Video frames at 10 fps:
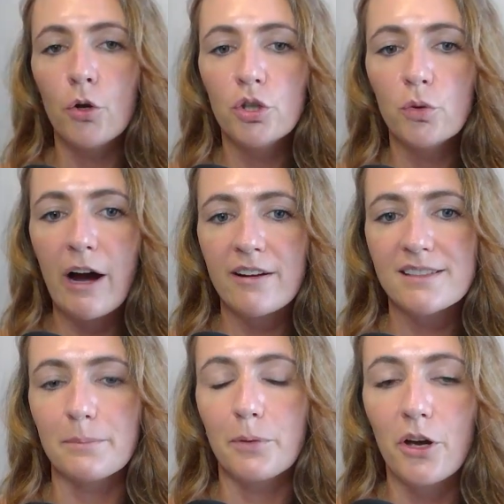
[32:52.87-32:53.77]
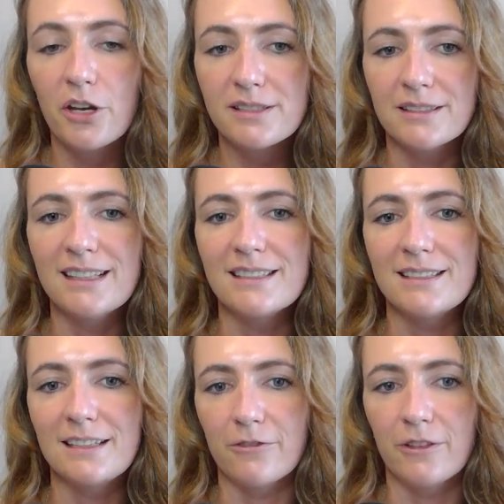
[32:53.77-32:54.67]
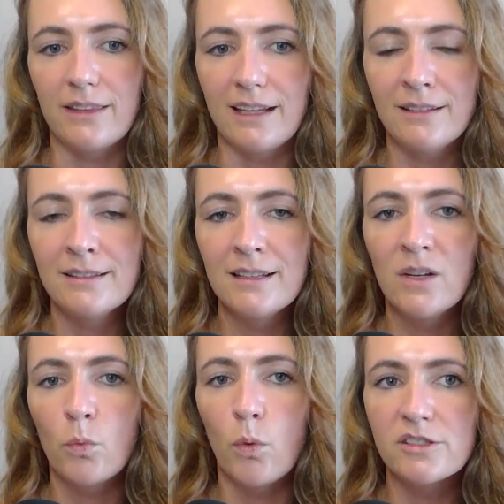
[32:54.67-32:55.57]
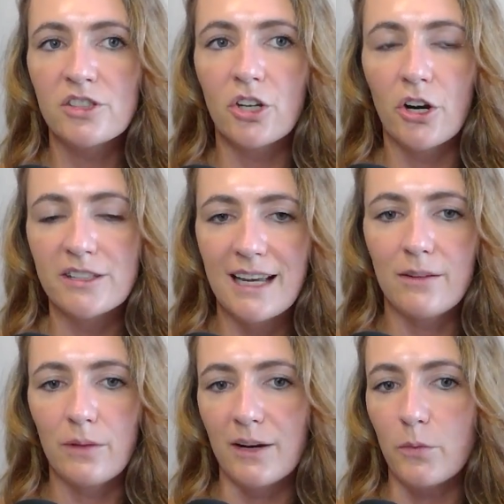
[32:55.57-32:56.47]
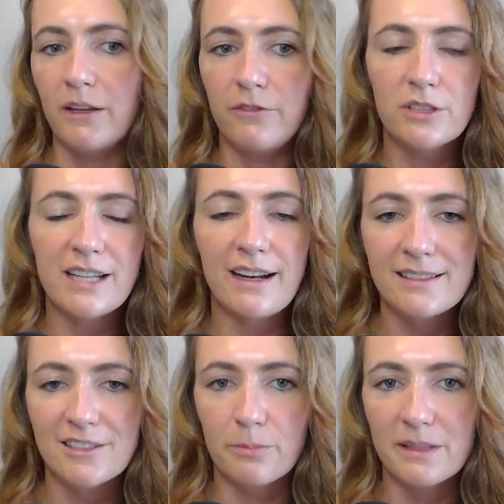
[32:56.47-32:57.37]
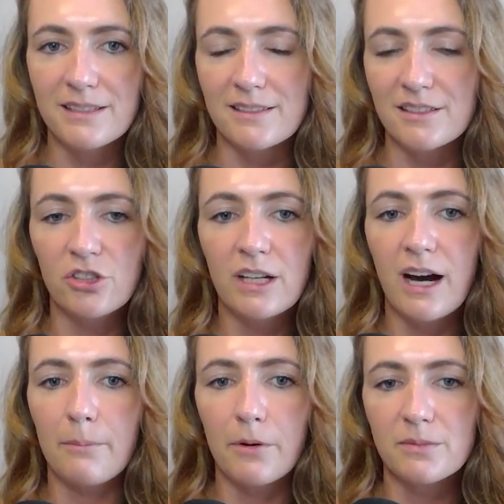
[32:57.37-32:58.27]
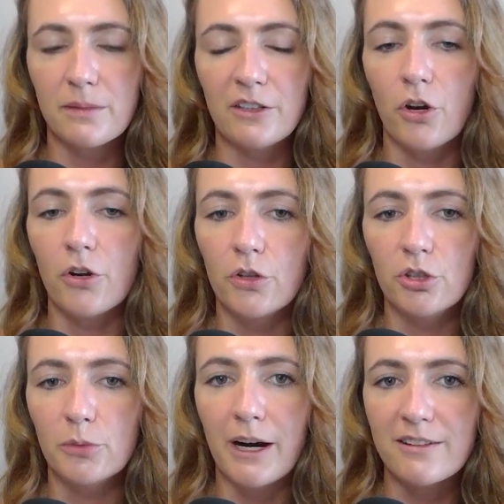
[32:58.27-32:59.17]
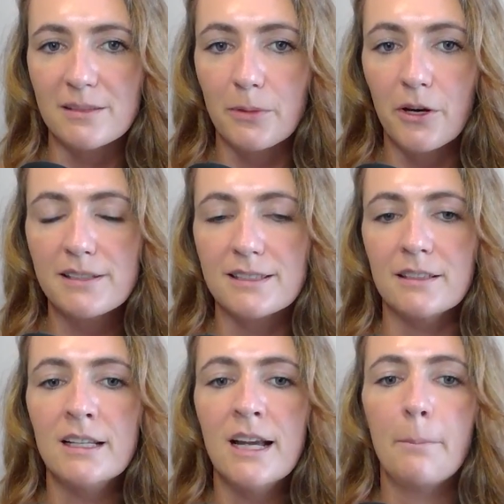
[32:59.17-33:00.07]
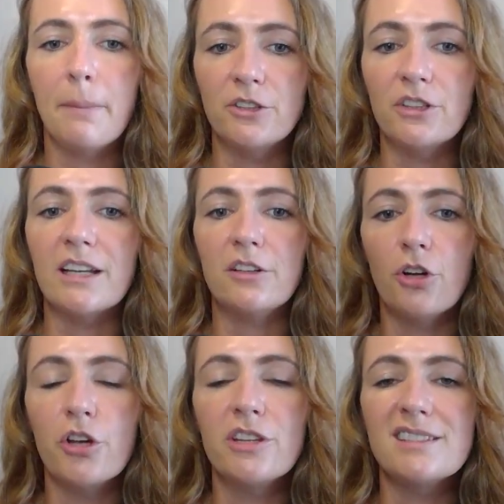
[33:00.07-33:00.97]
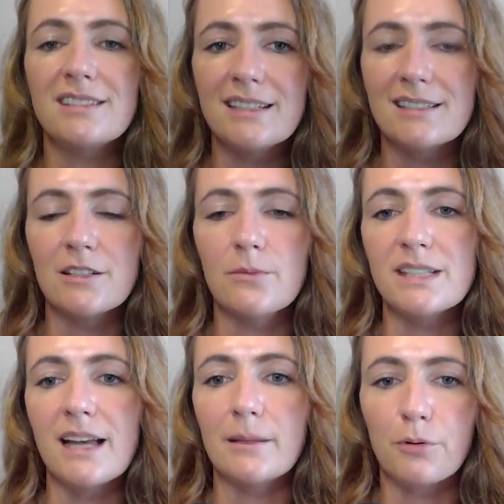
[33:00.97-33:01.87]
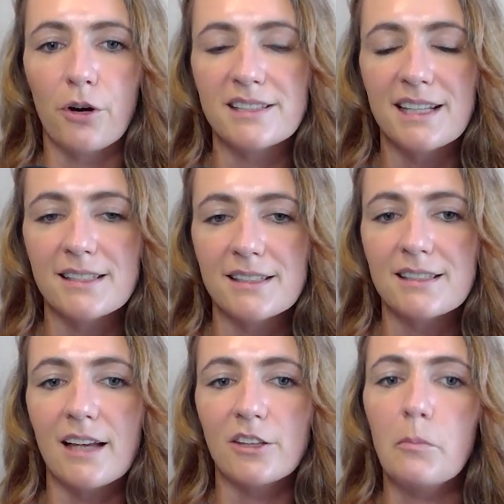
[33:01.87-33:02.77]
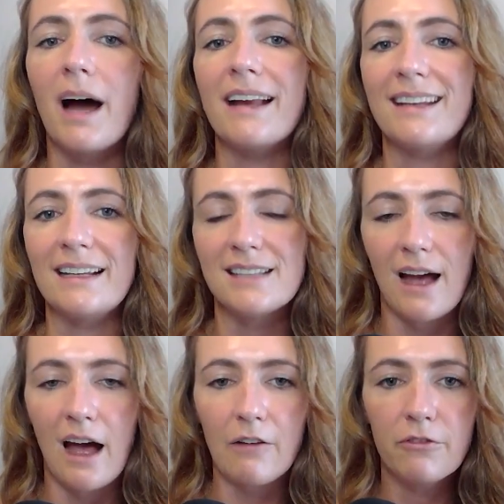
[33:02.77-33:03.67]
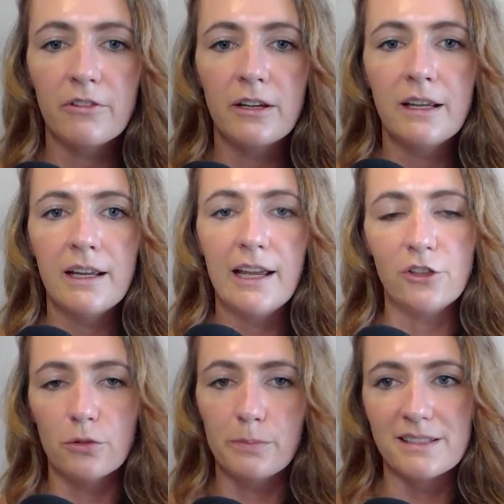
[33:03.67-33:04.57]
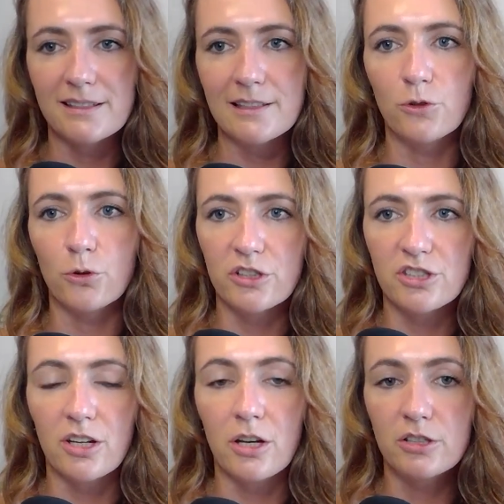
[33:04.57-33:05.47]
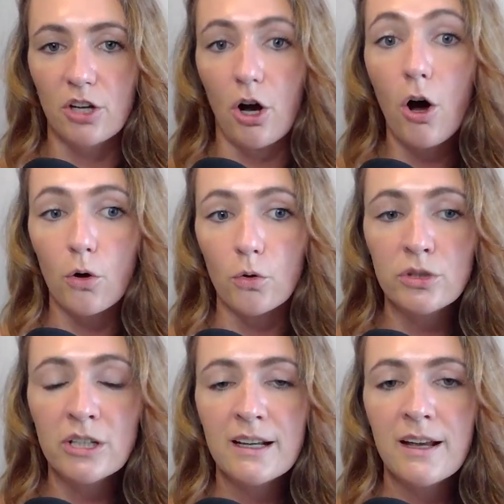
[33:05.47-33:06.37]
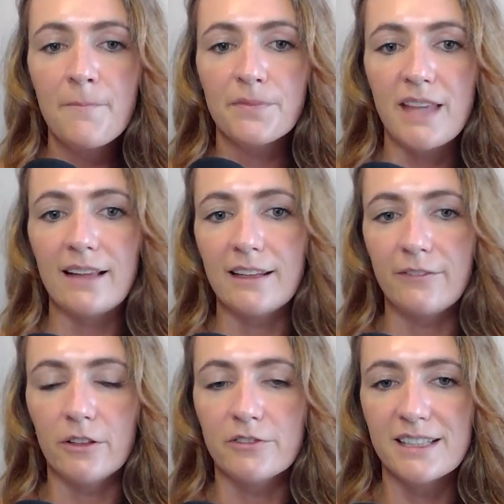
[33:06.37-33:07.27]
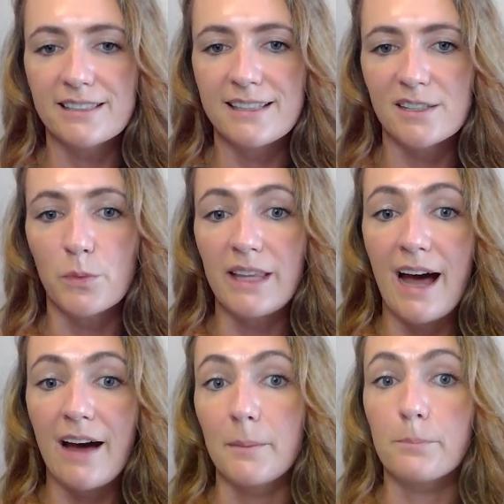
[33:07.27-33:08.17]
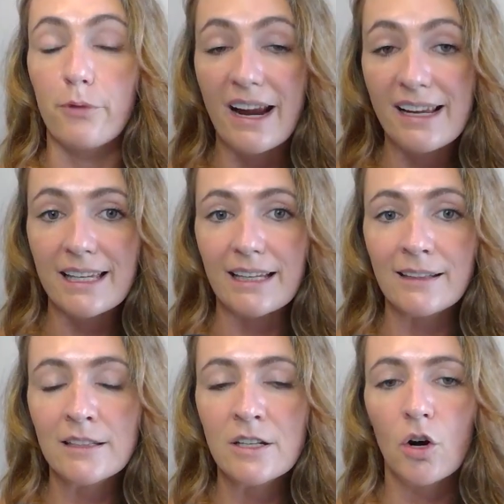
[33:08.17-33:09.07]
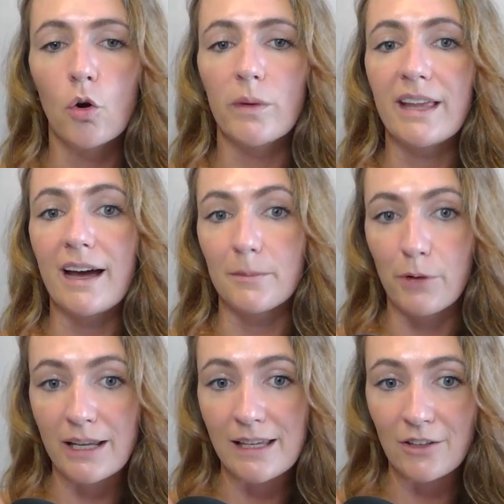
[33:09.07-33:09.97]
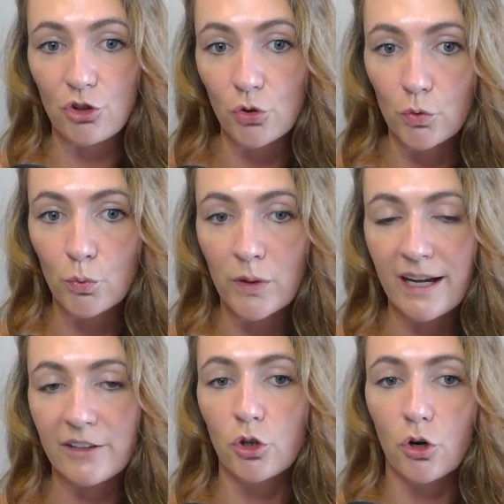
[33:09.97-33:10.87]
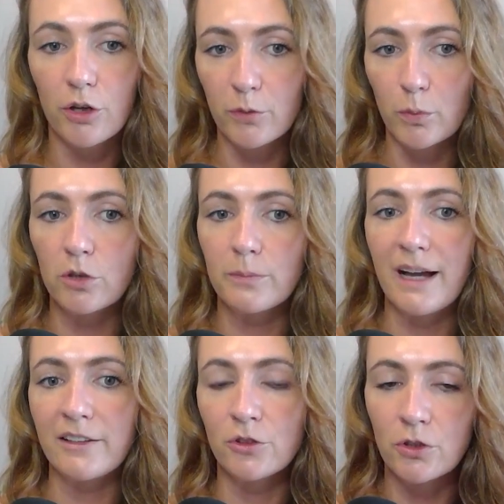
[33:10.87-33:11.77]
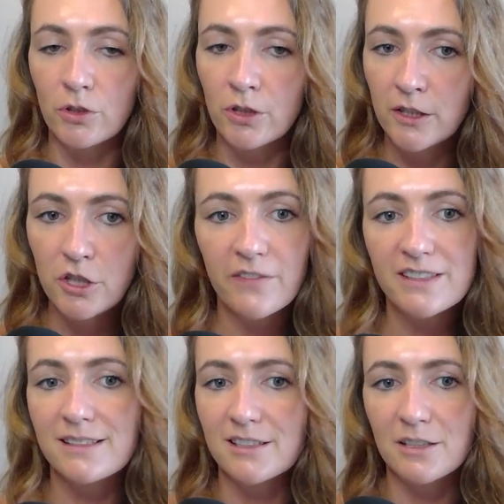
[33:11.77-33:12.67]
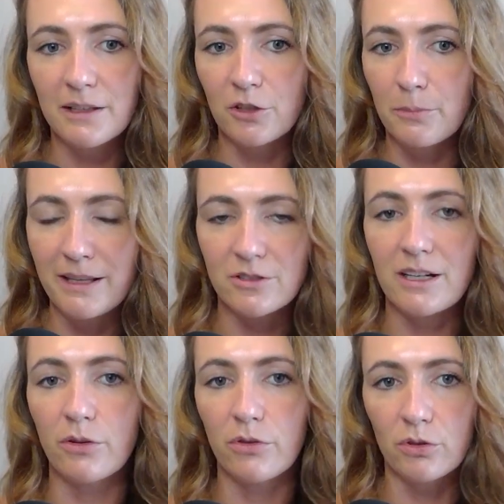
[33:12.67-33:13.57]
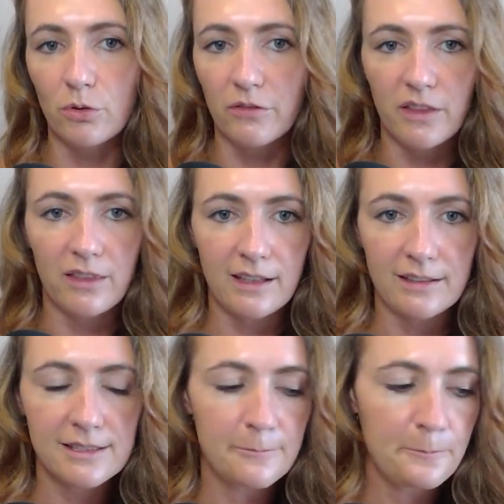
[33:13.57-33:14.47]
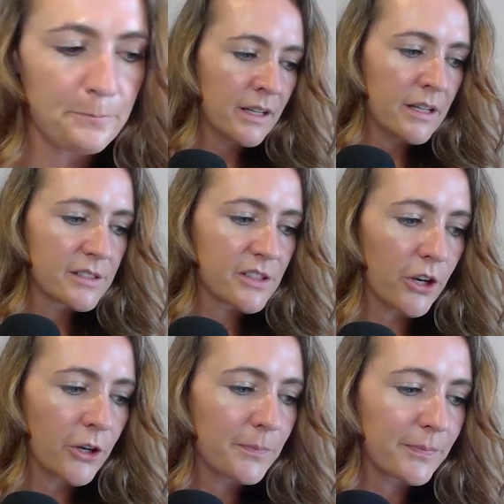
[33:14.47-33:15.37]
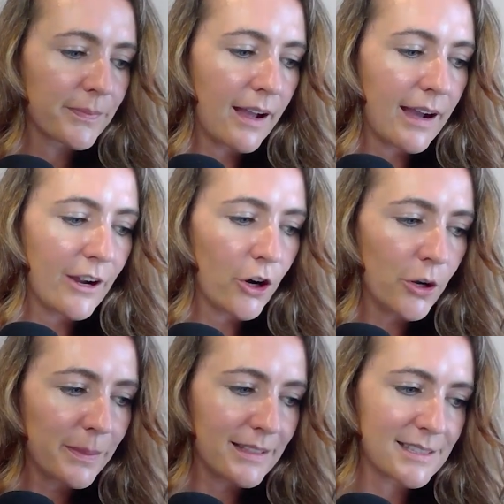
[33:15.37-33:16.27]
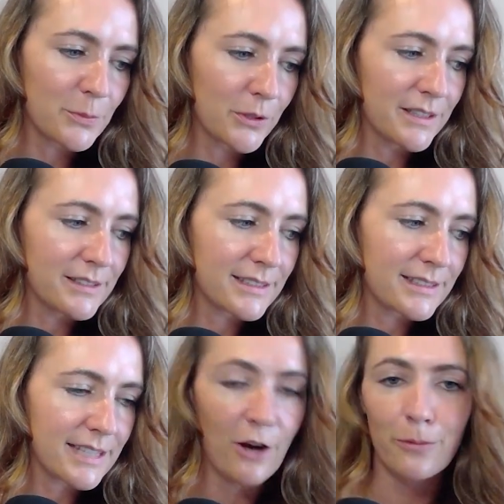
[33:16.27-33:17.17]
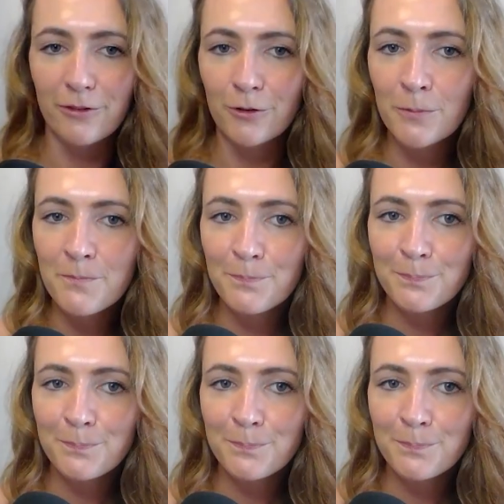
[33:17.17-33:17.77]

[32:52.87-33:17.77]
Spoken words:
Who you are as a person is a different thing. Once you go 10, like if you 10x to your business, you can't possibly know who you are as a person, but you can know the systems and the processes that you might need to have in your business in order to hold that level of success without it breaking or without it breaking you and your overwhelm and your nervous system and your mental health and all of the things. So I hope this was helpful.